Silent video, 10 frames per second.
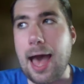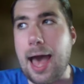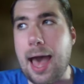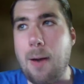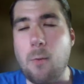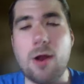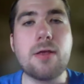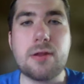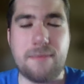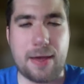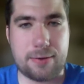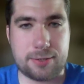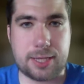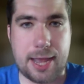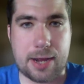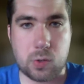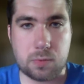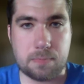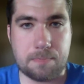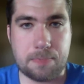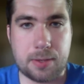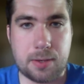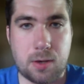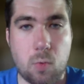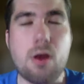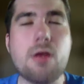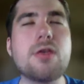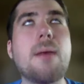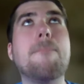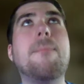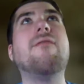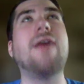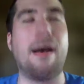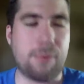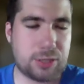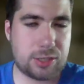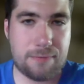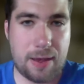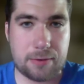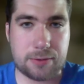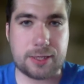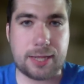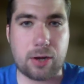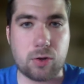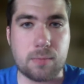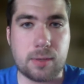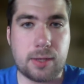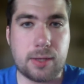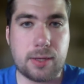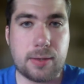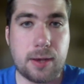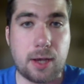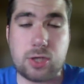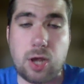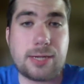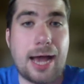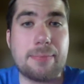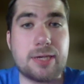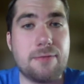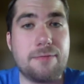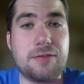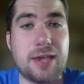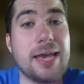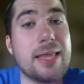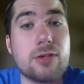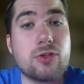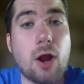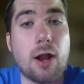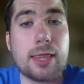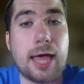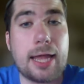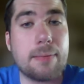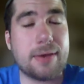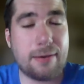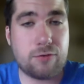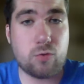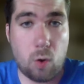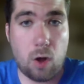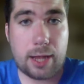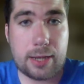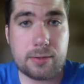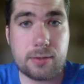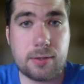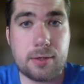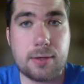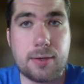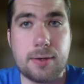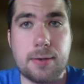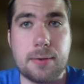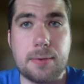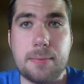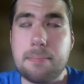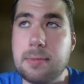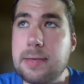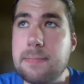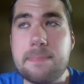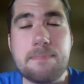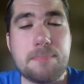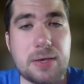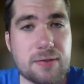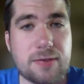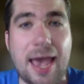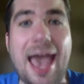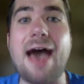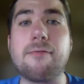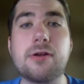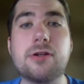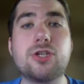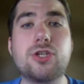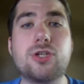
Where are the defenders in that group? Where are the above-average defenders in that group? Asar Thompson, if he's in the starting lineup, gives you one. Malik Beasley's average.